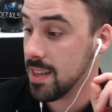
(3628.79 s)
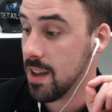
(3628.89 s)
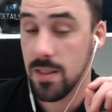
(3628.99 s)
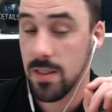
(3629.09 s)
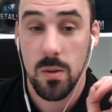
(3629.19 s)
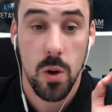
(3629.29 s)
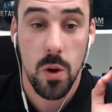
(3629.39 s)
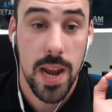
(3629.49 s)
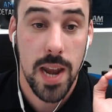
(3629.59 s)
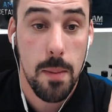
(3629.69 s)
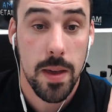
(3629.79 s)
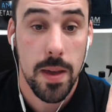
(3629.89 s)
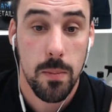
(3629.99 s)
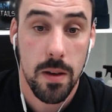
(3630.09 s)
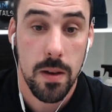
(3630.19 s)
I've still got an
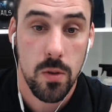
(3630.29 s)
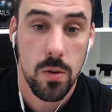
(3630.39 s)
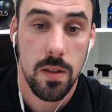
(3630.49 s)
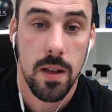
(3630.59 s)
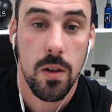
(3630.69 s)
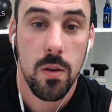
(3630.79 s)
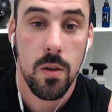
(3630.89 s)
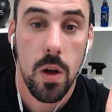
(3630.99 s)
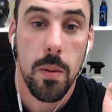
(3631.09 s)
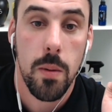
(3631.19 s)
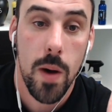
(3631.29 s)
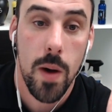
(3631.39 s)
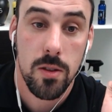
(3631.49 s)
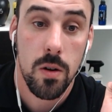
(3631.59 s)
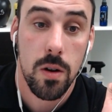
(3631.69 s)
epic bit of news to tell you all about
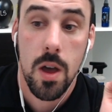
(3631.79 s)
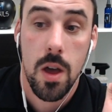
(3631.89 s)
WAXSTOCK,